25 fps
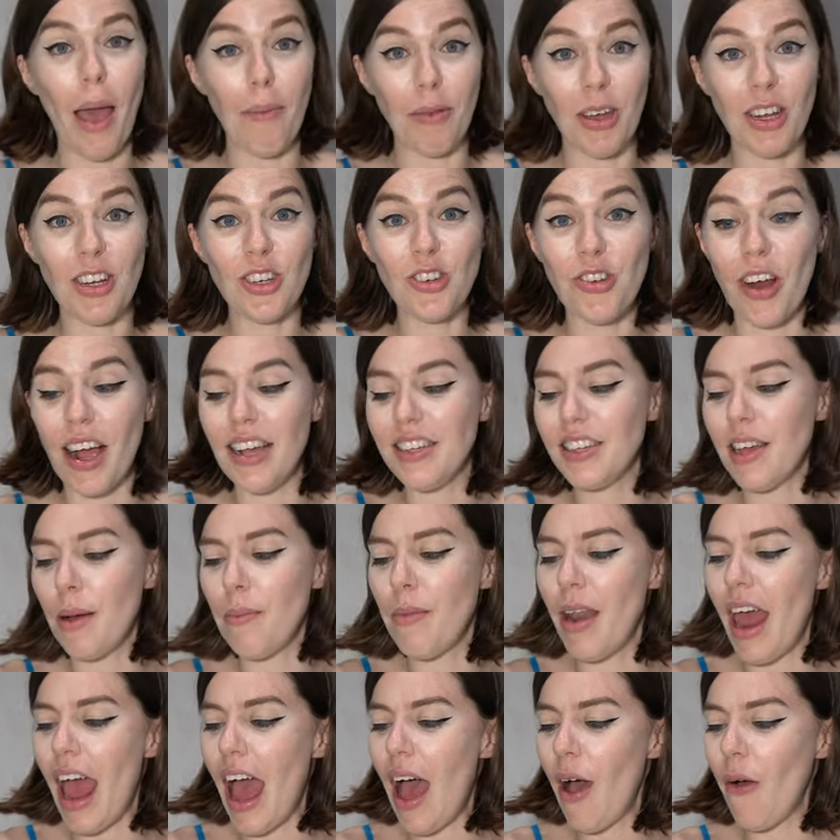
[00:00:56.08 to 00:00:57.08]
I'm gonna try
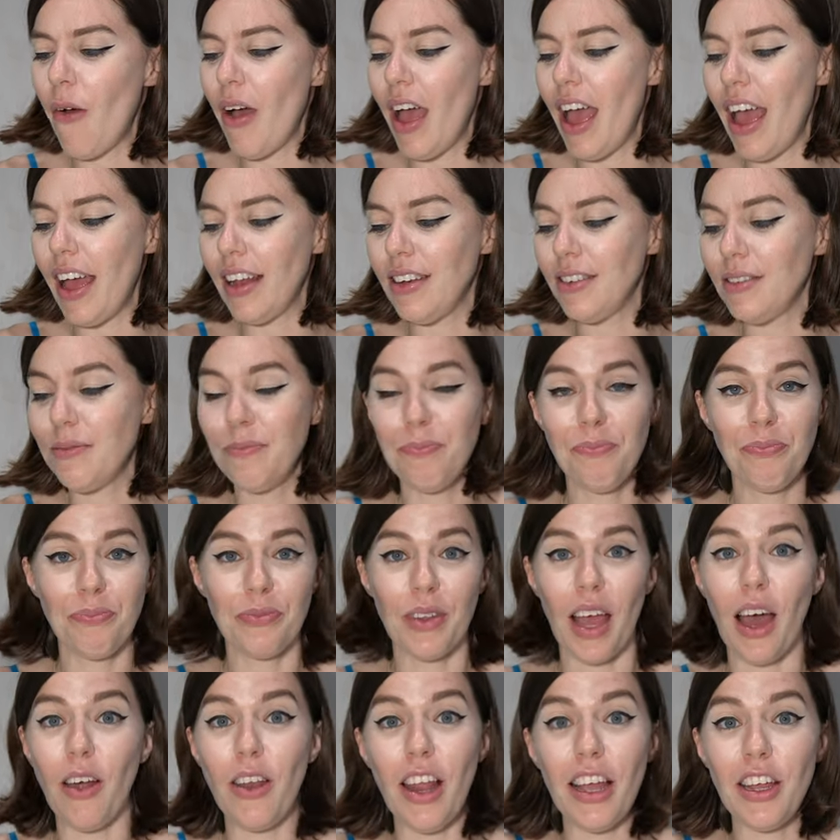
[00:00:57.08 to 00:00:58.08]
some now and
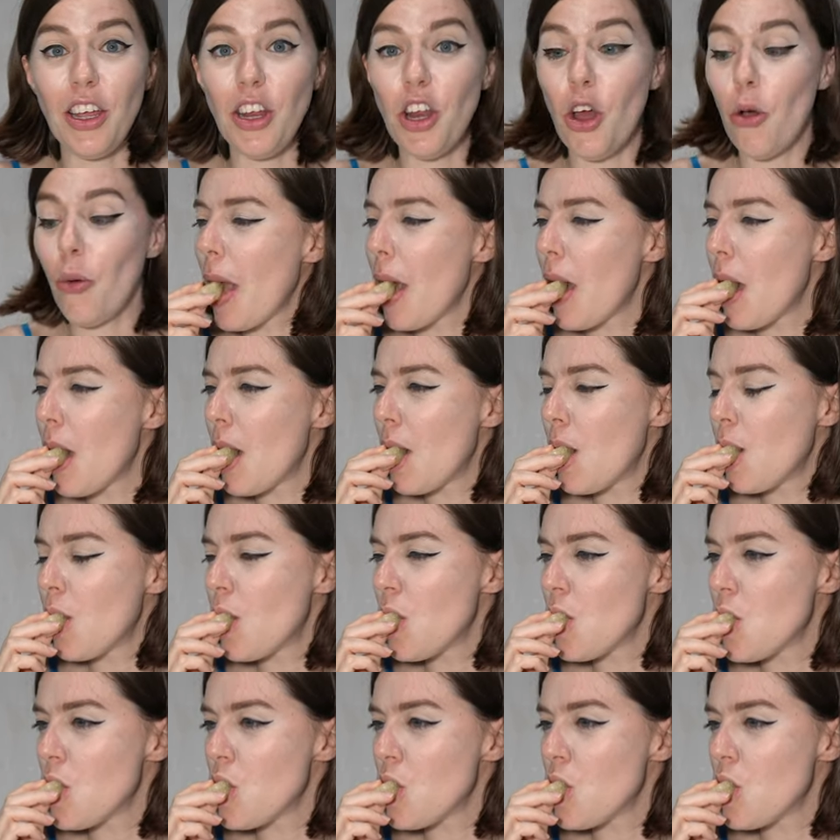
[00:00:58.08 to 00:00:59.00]
I'll let you know what it's like.